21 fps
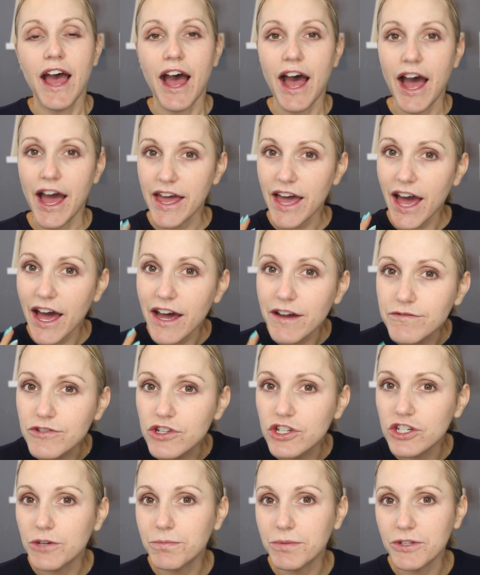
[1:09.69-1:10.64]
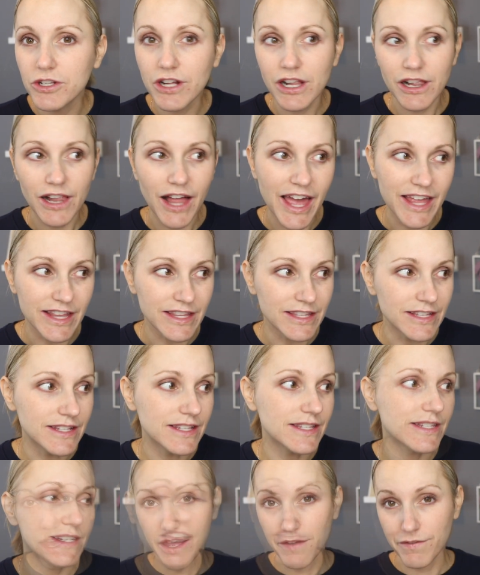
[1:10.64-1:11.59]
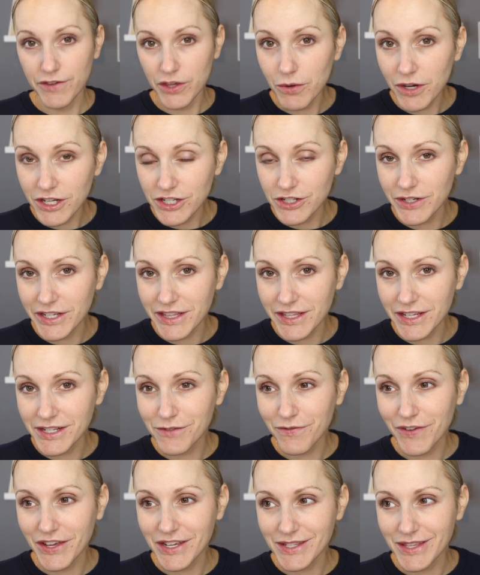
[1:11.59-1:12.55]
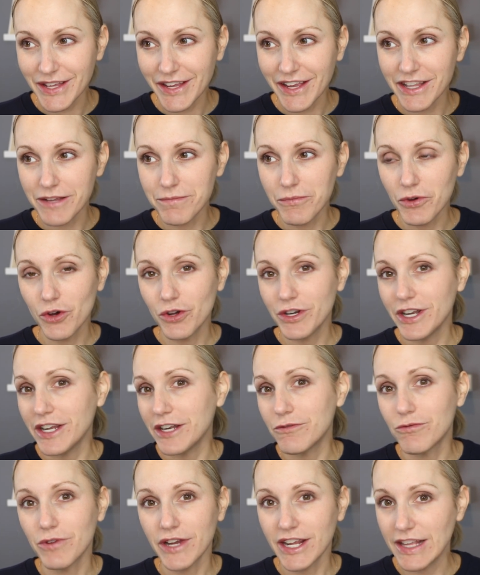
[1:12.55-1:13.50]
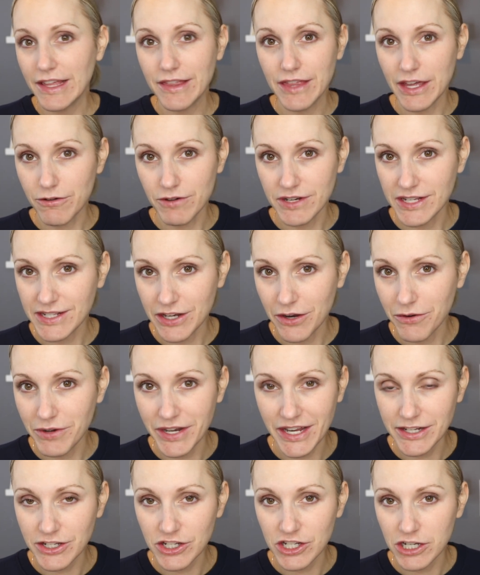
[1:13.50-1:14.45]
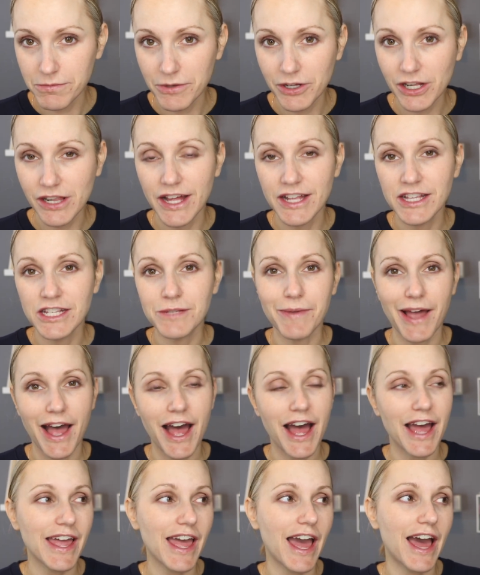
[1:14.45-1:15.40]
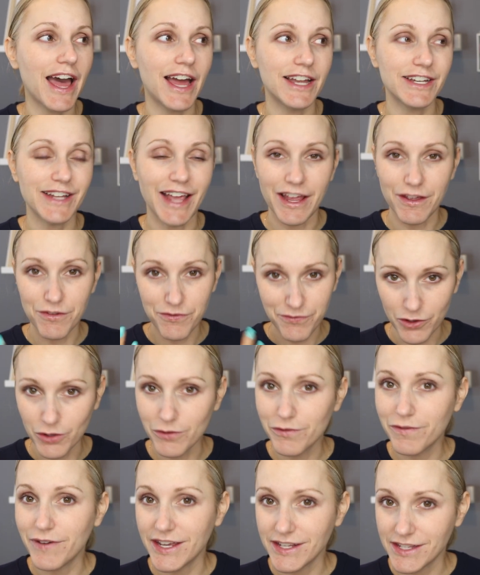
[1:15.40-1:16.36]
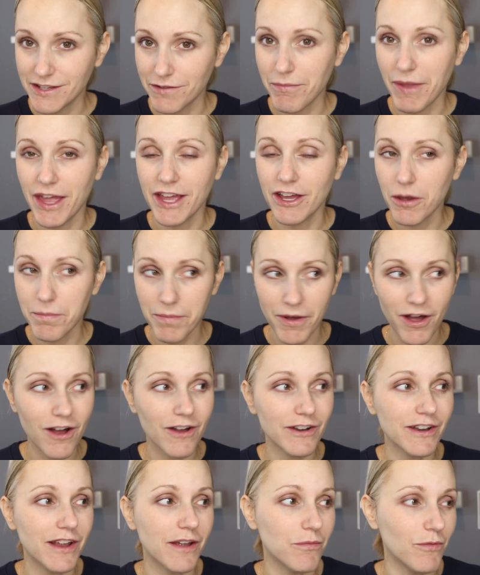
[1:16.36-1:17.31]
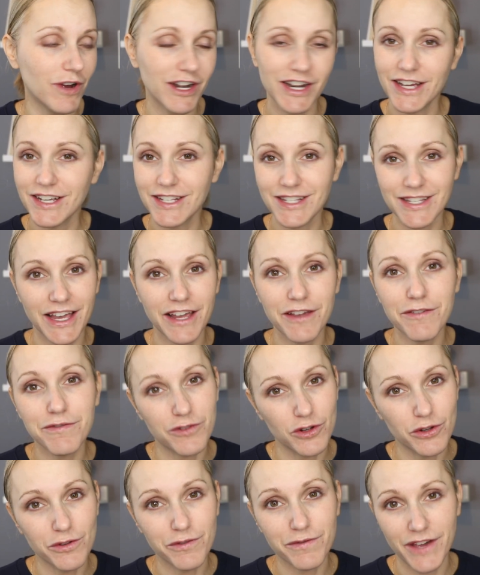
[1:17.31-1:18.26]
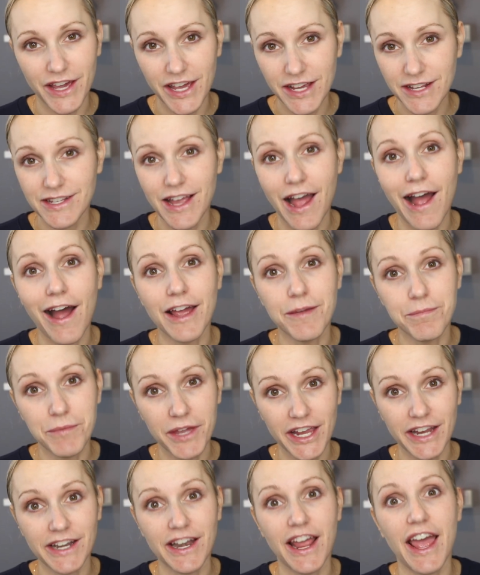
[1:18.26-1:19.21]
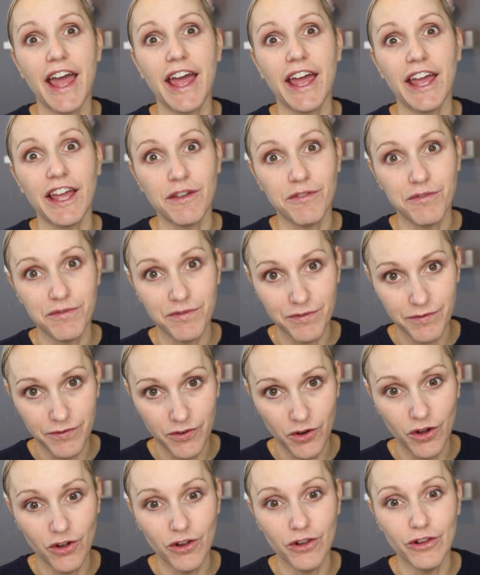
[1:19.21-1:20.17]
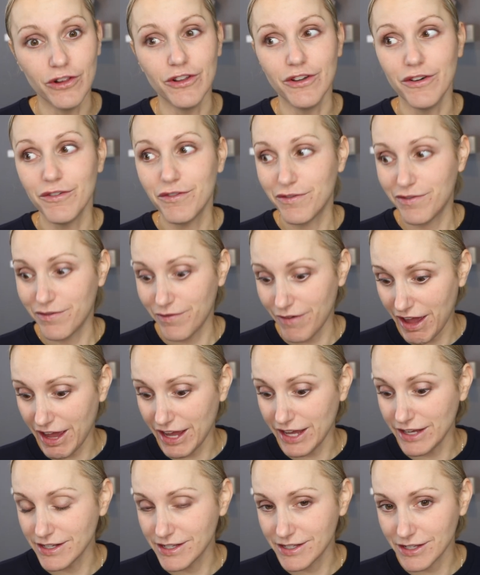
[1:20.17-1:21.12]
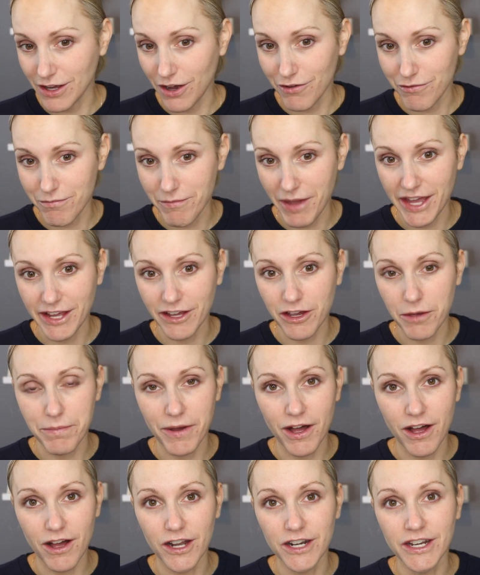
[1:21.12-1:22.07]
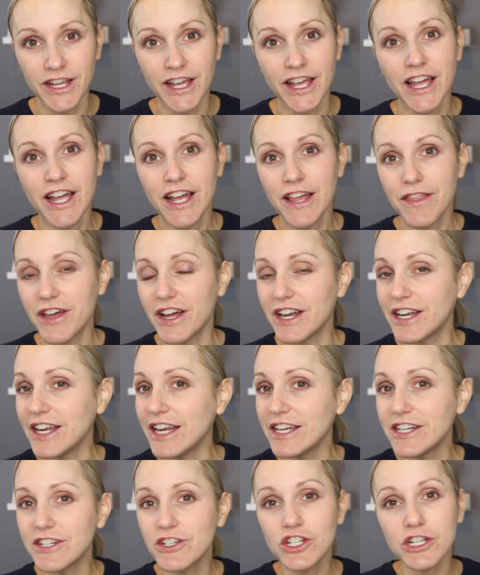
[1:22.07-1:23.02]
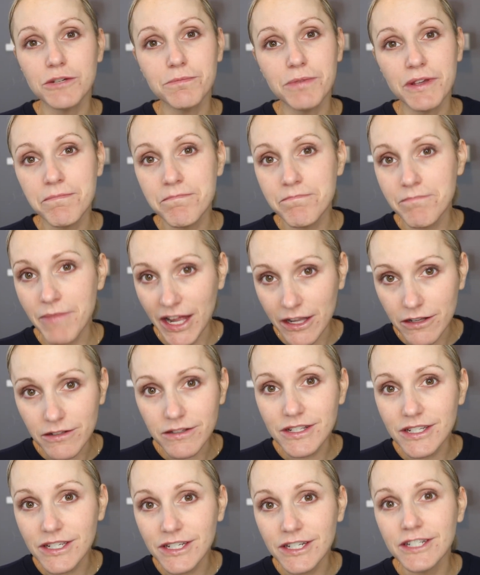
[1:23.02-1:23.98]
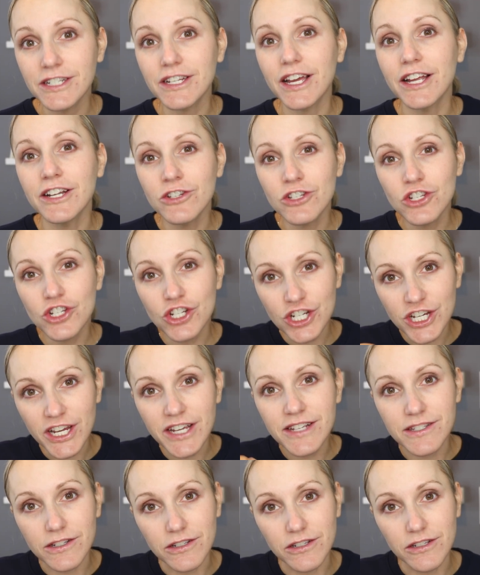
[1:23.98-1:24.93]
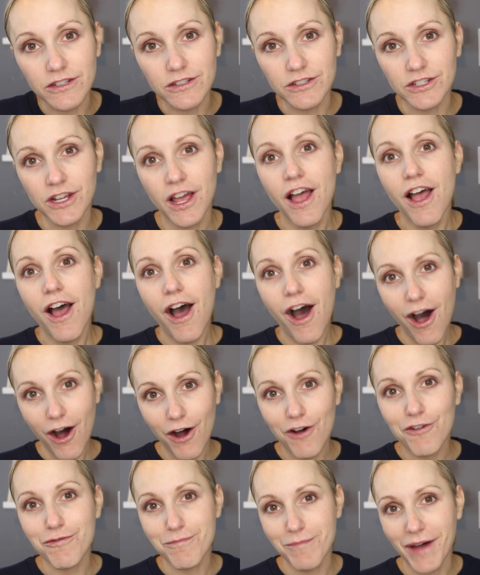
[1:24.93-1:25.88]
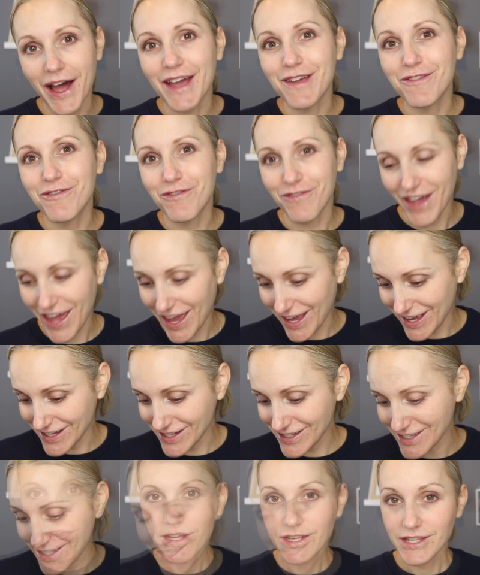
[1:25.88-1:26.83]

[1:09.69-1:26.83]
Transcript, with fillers: I have double cleansed. If you are doing this first thing in the morning, really there is no need to double cleanse, but I had a full face of makeup on. And when I say full face, I mean a full face of makeup on that needed to be melted and chiseled off my face.